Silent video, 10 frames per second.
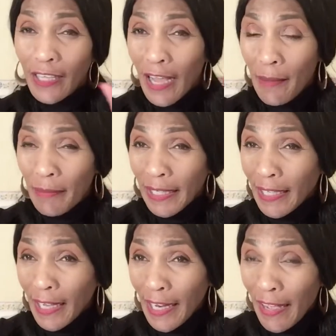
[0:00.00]
I might
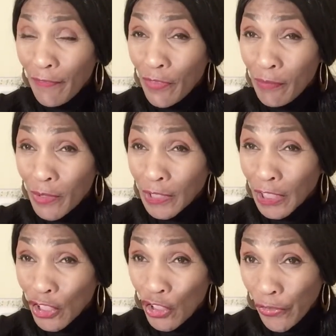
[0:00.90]
not have the most
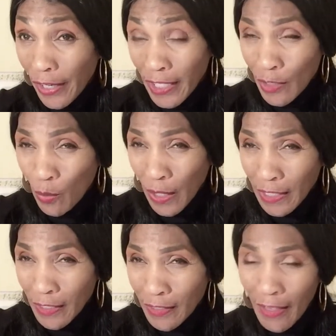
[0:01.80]
luxurious
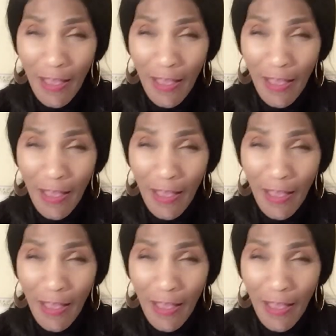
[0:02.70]
ones.